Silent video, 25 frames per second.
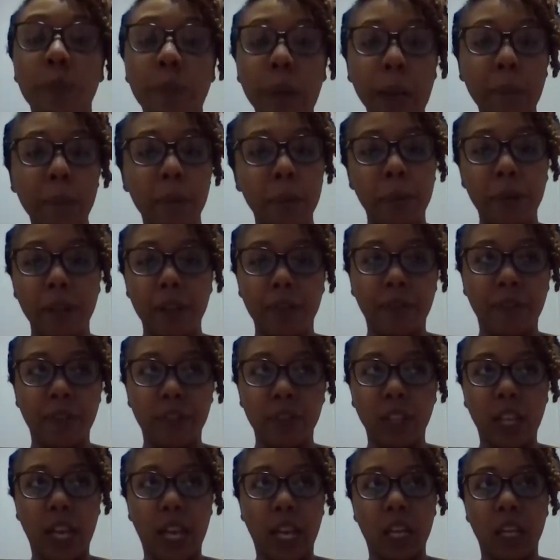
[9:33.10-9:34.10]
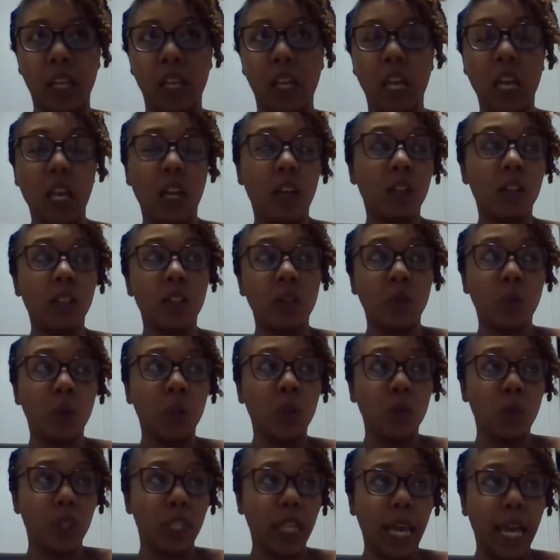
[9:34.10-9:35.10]
probably like hear
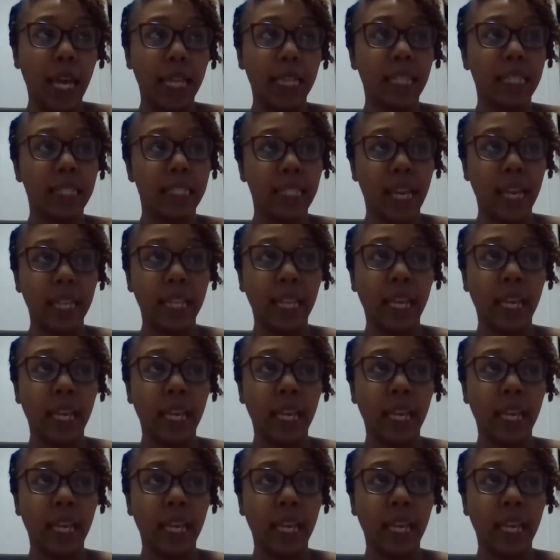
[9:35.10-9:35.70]
someone what they had to say,